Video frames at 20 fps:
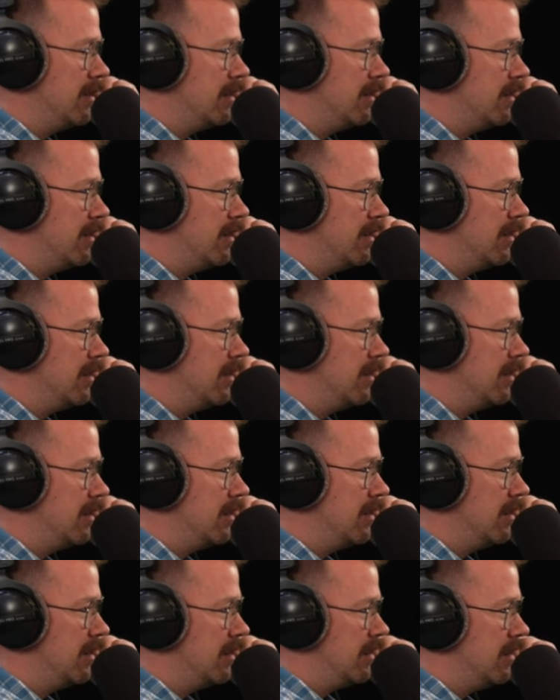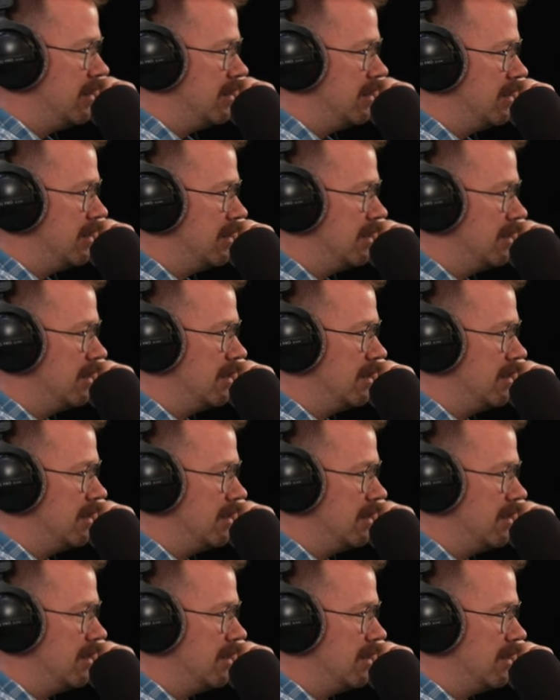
This person isn't speaking.